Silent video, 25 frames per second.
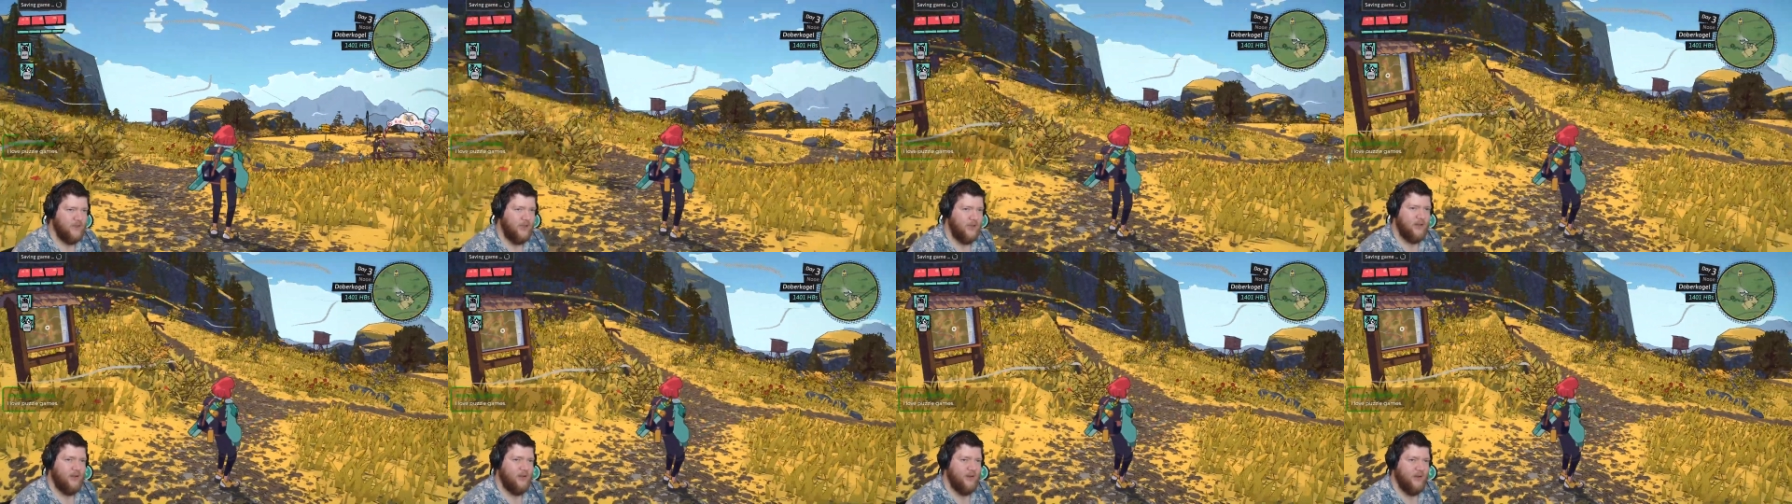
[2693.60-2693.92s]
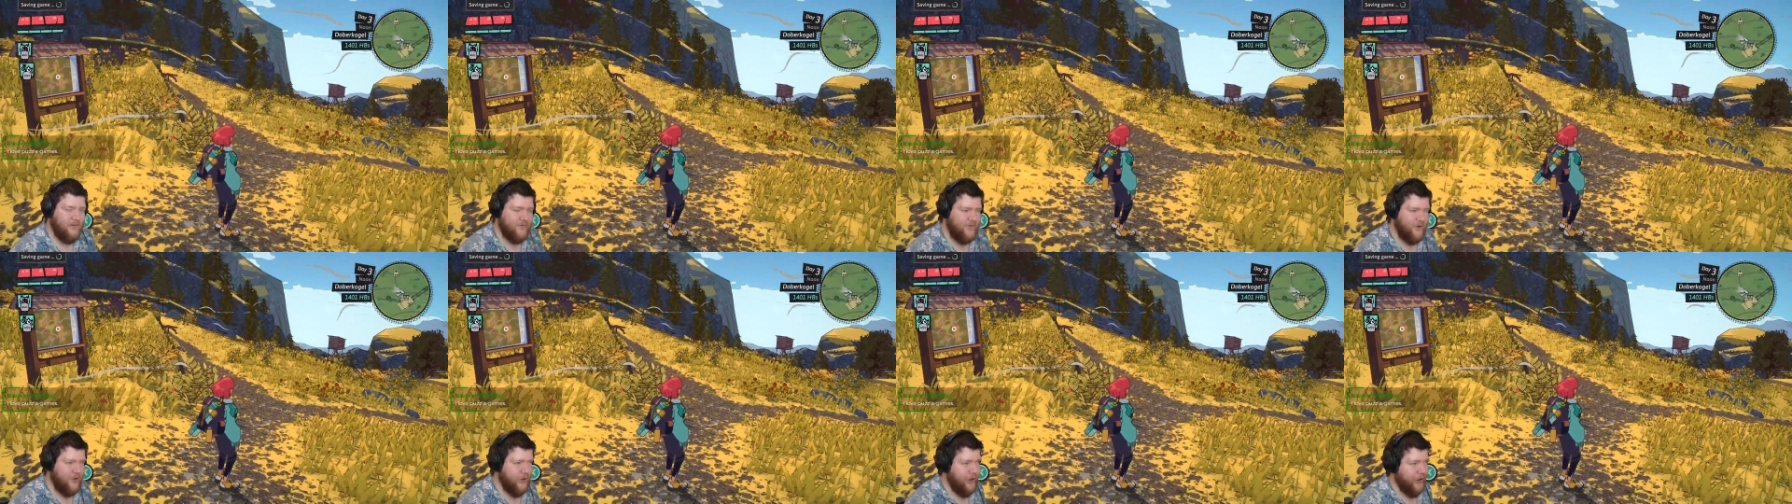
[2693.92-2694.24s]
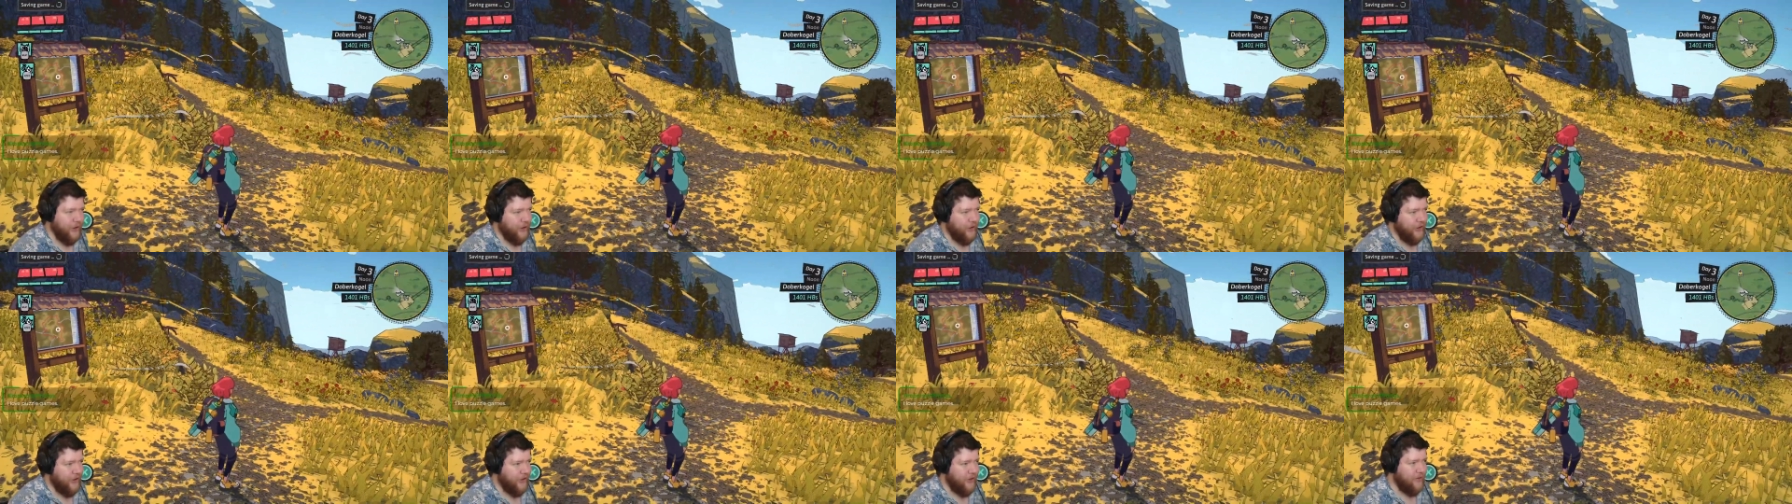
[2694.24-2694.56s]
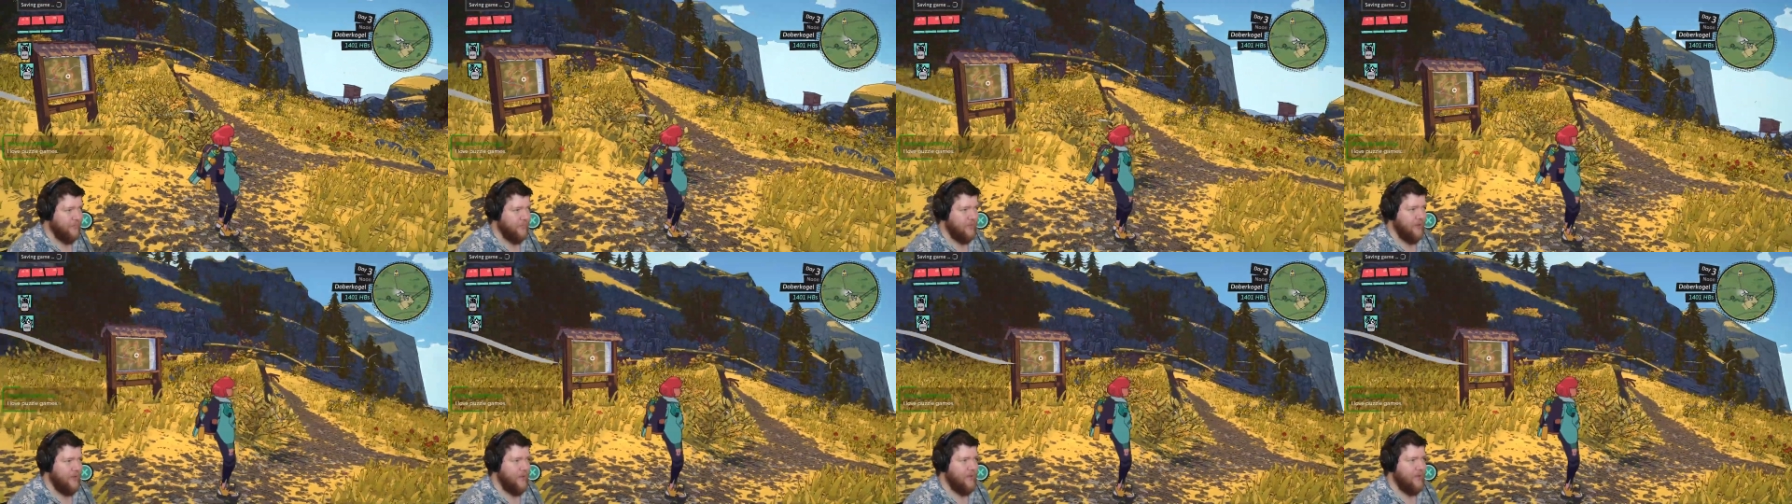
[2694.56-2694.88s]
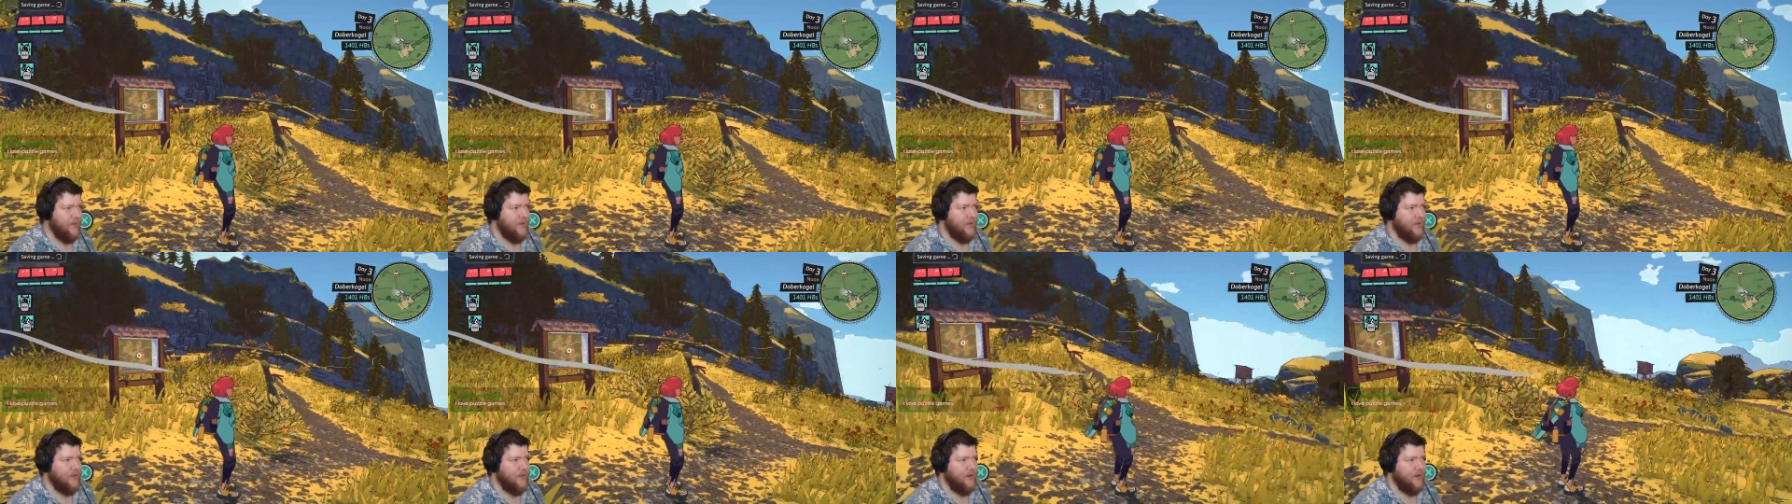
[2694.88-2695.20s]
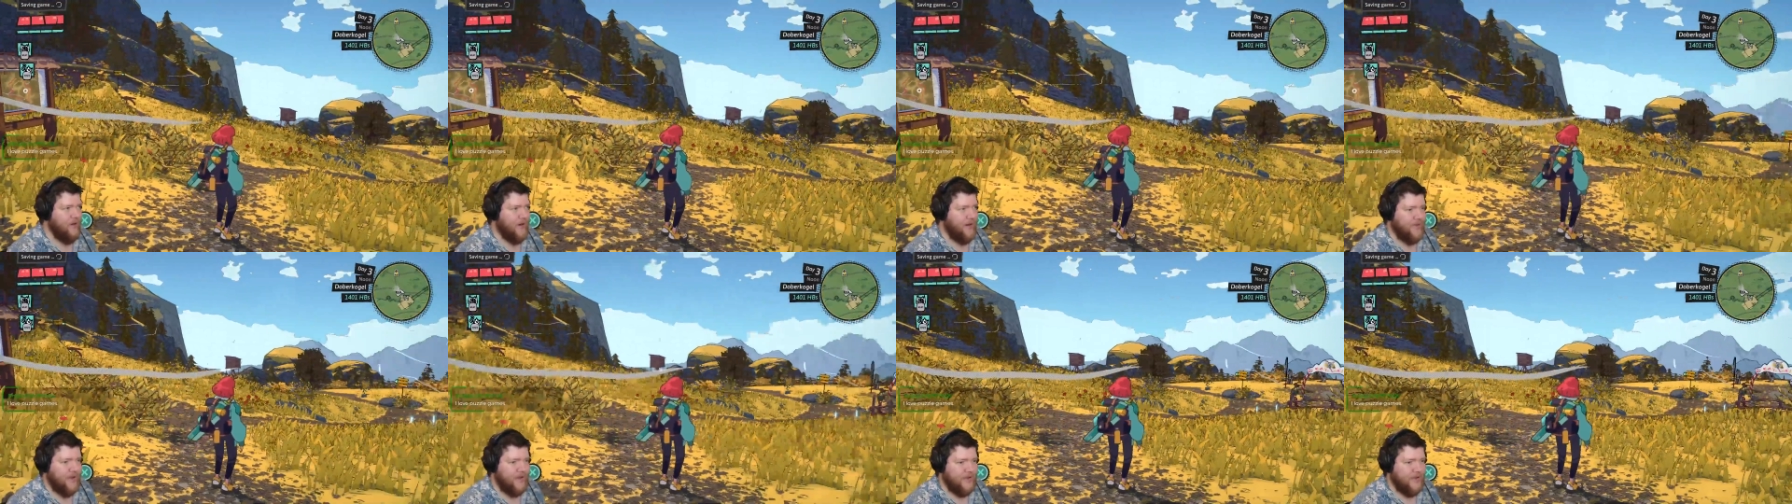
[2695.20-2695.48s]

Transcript: Oh, very good. All right,